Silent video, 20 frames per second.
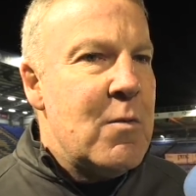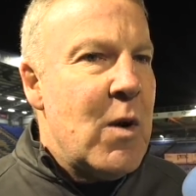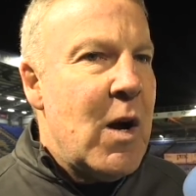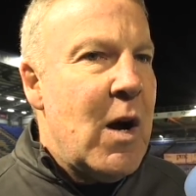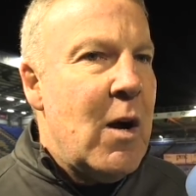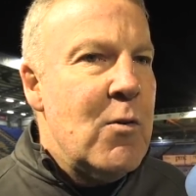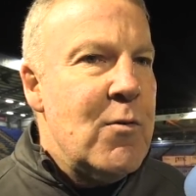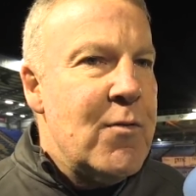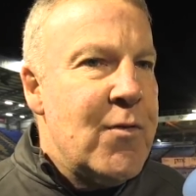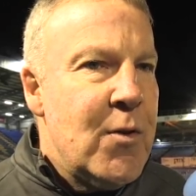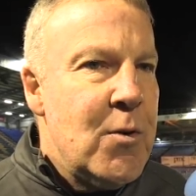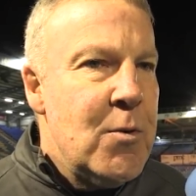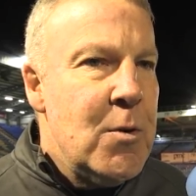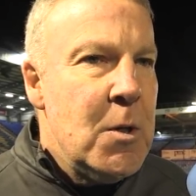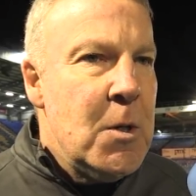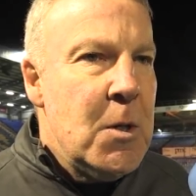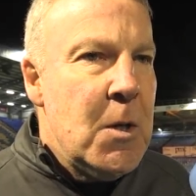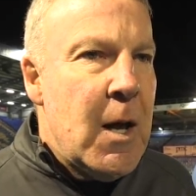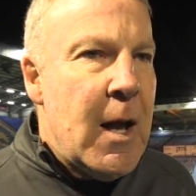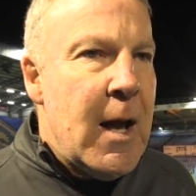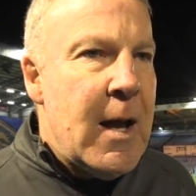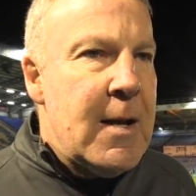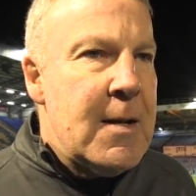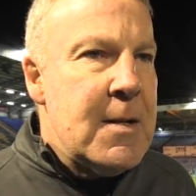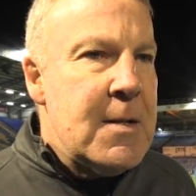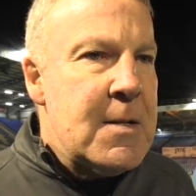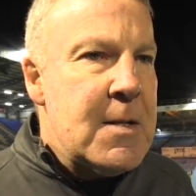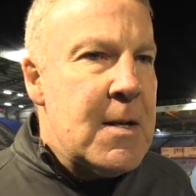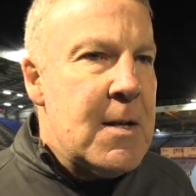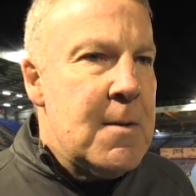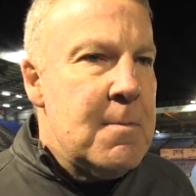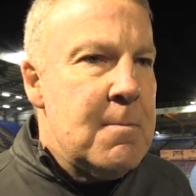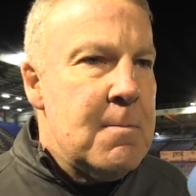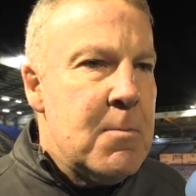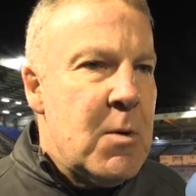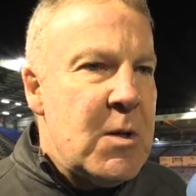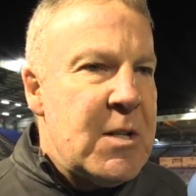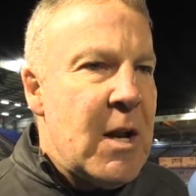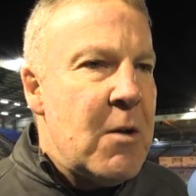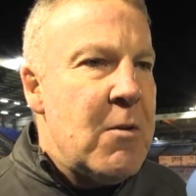We're hopeful, and
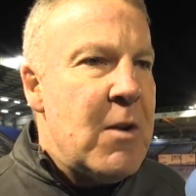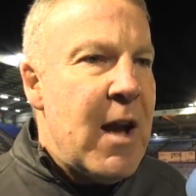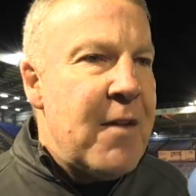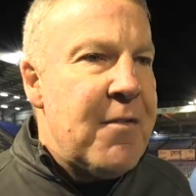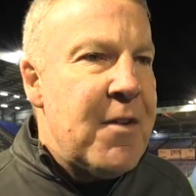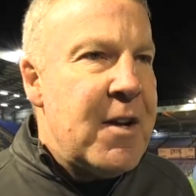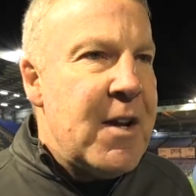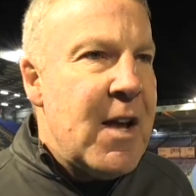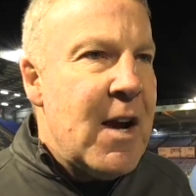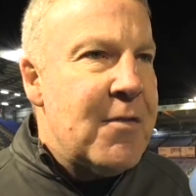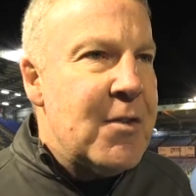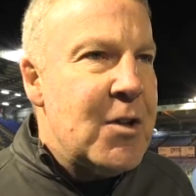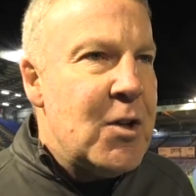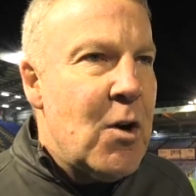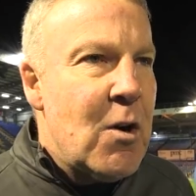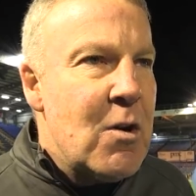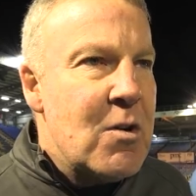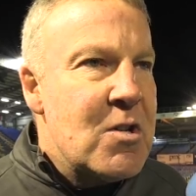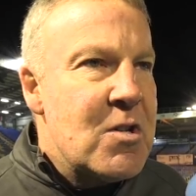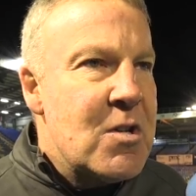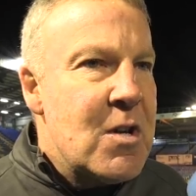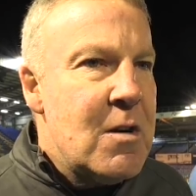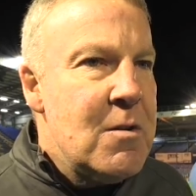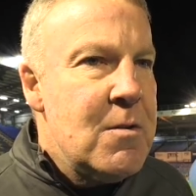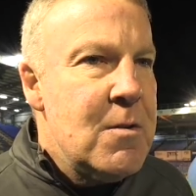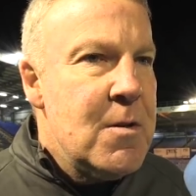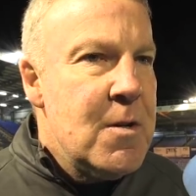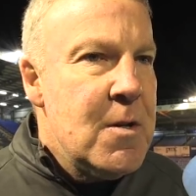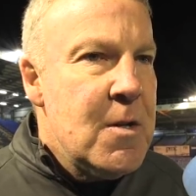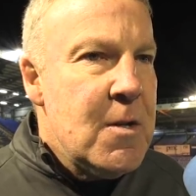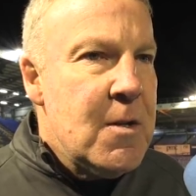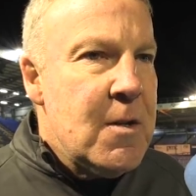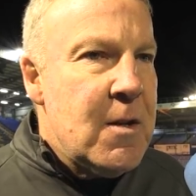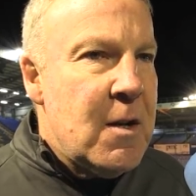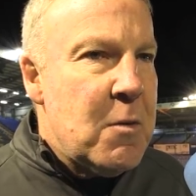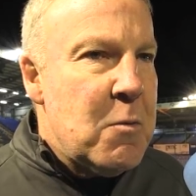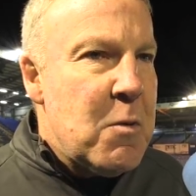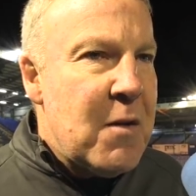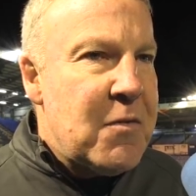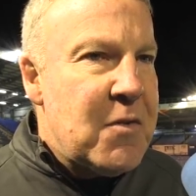we don't have any other knocks. So,
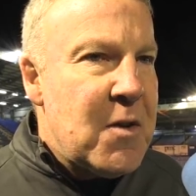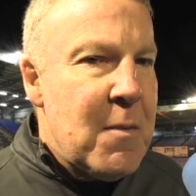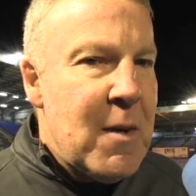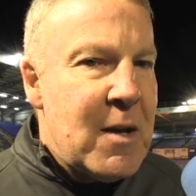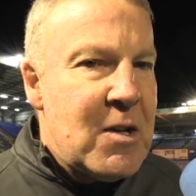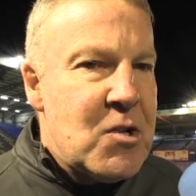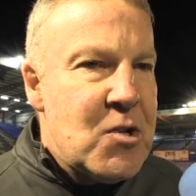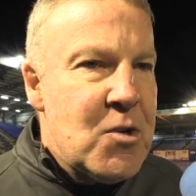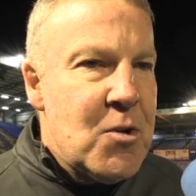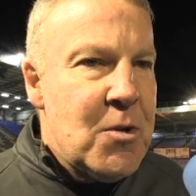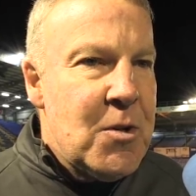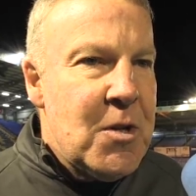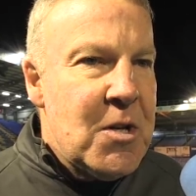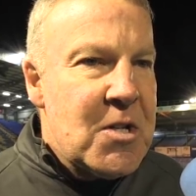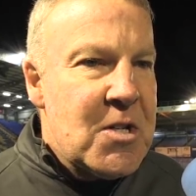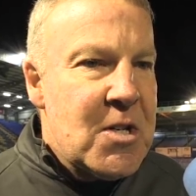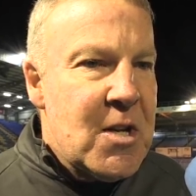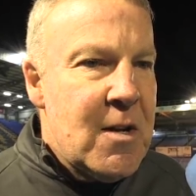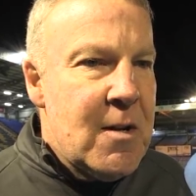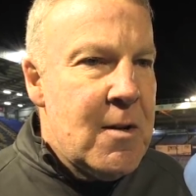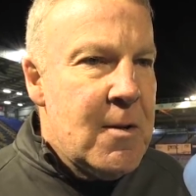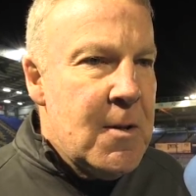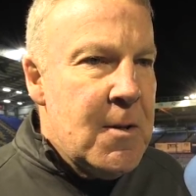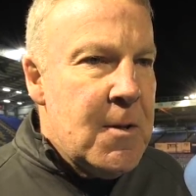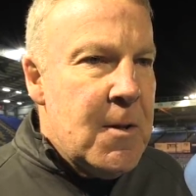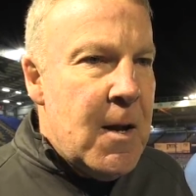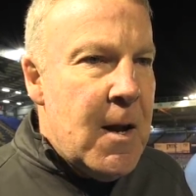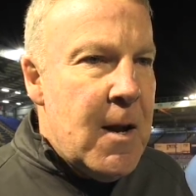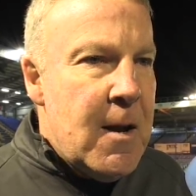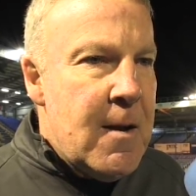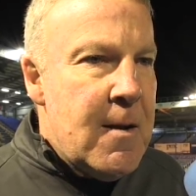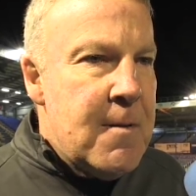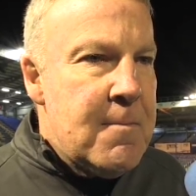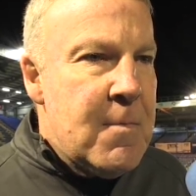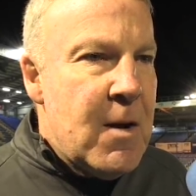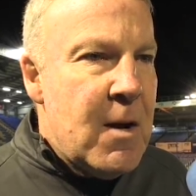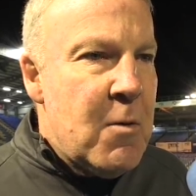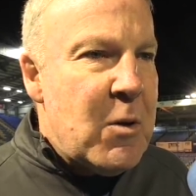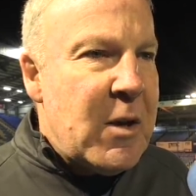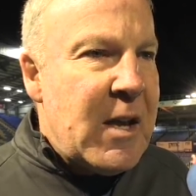you know, we have to make sure that
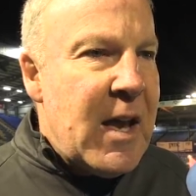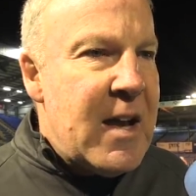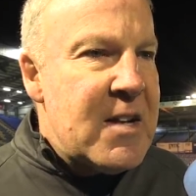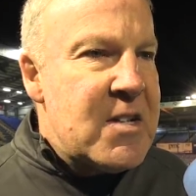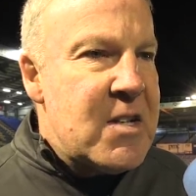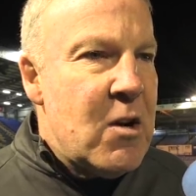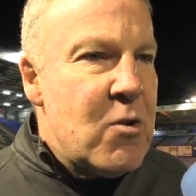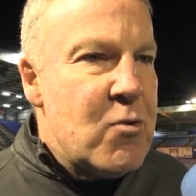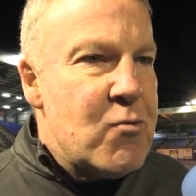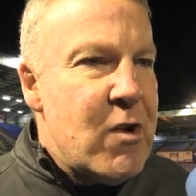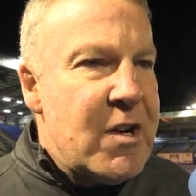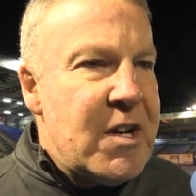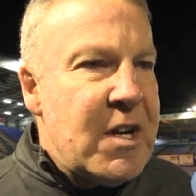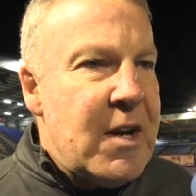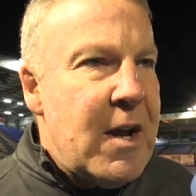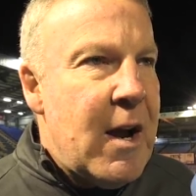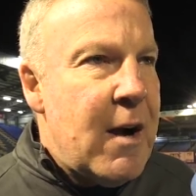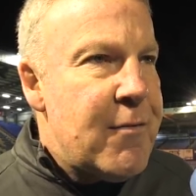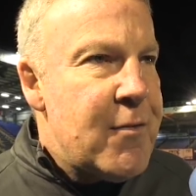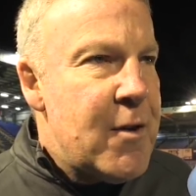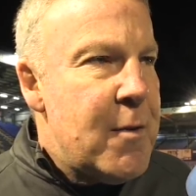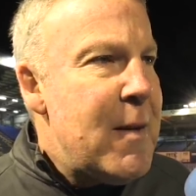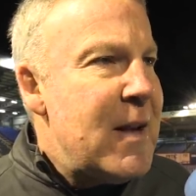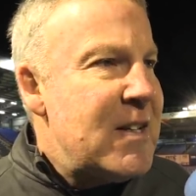we get ourselves ready now for a